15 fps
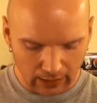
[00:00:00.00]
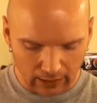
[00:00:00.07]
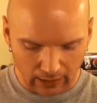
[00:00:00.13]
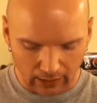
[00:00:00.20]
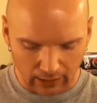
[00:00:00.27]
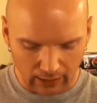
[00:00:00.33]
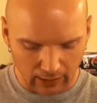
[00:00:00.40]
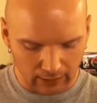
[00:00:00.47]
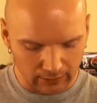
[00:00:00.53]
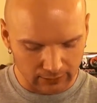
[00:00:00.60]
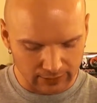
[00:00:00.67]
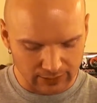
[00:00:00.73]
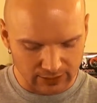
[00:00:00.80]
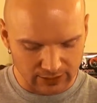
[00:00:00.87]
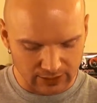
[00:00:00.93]

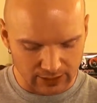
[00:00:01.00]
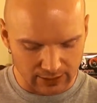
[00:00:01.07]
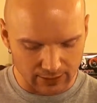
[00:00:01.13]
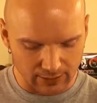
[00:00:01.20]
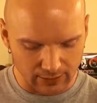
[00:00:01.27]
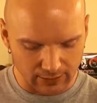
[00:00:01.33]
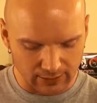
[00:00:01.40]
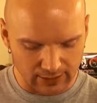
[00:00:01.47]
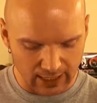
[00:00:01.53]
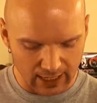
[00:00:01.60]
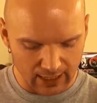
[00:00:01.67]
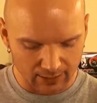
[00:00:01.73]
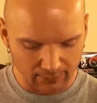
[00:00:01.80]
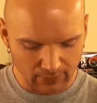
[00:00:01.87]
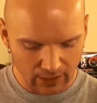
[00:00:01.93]
Let's see, the
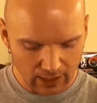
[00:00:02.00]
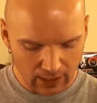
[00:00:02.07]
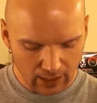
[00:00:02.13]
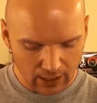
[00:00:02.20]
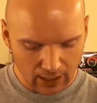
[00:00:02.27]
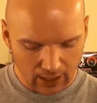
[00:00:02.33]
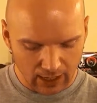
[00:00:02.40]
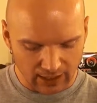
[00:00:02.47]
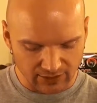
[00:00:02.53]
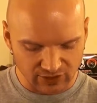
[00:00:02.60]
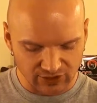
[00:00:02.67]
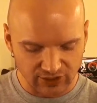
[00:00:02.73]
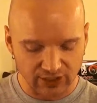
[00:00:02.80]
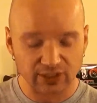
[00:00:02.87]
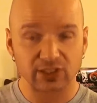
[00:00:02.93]
game has
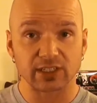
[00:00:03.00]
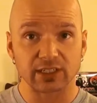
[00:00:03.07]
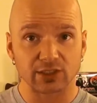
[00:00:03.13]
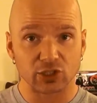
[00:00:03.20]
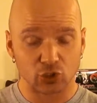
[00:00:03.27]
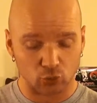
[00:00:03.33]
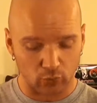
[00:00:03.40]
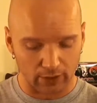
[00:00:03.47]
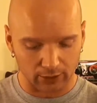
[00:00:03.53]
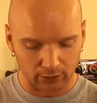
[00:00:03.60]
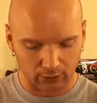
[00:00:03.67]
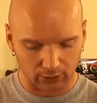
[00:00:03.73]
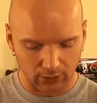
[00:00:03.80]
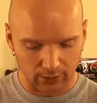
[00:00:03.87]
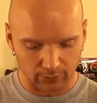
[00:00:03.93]
16 square
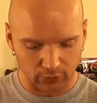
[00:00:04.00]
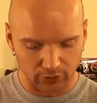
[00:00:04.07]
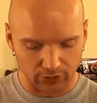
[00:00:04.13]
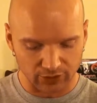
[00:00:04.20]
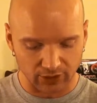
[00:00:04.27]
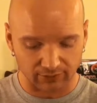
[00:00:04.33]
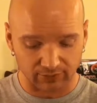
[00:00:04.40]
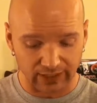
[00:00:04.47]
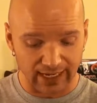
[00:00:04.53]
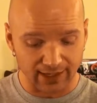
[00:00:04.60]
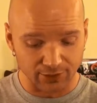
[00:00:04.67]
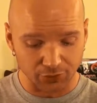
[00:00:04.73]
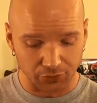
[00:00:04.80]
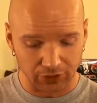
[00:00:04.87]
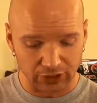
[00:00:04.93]
kilometers of
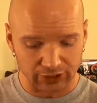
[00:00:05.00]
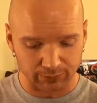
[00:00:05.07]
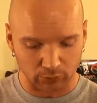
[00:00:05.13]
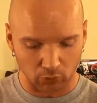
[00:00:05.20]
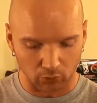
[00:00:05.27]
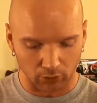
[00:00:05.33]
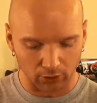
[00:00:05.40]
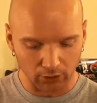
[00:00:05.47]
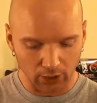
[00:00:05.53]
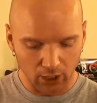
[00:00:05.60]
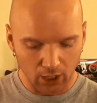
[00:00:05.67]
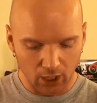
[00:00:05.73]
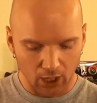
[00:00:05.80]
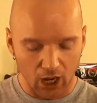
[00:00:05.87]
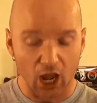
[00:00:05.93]
land to explore,
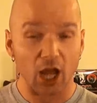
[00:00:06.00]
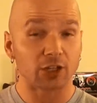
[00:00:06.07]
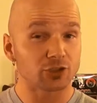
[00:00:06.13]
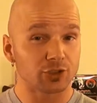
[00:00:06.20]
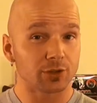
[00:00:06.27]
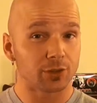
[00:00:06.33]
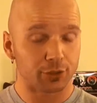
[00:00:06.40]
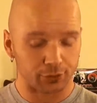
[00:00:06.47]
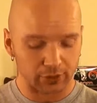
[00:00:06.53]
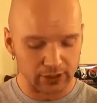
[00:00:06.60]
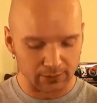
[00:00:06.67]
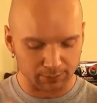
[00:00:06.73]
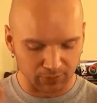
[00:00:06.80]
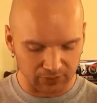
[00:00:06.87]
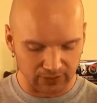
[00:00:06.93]
130
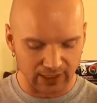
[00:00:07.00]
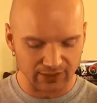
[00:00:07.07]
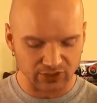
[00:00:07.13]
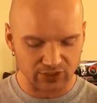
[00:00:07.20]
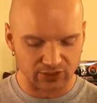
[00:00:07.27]
plus